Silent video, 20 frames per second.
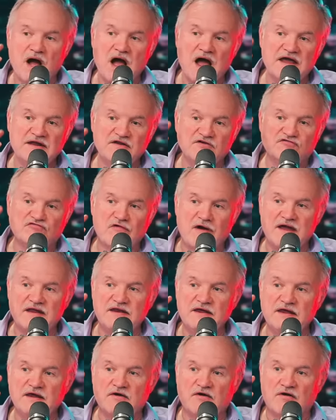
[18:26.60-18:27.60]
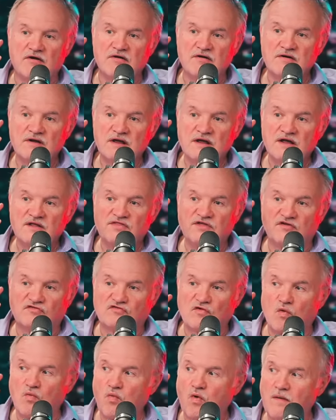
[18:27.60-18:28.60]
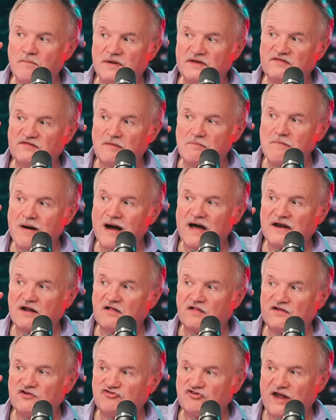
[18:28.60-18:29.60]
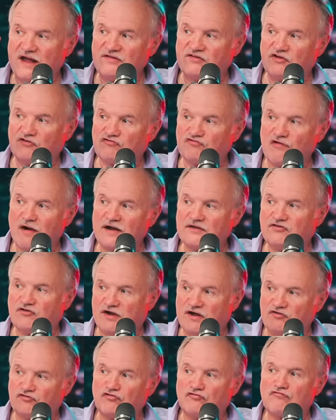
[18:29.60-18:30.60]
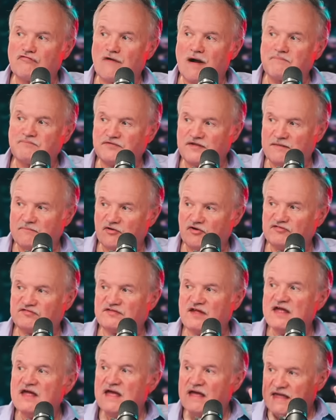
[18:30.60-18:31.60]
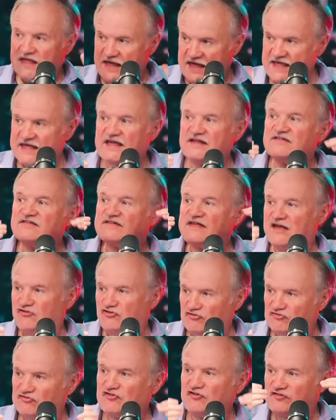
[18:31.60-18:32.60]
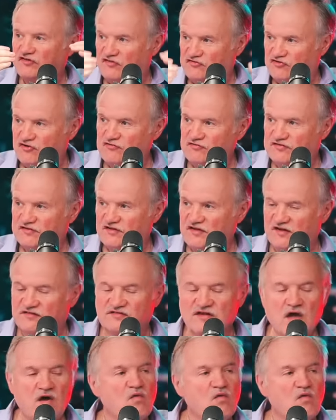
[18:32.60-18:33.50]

behind his right ear, there's a woman demonically chanting, trying to interrupt him because he continues, because he's used to this.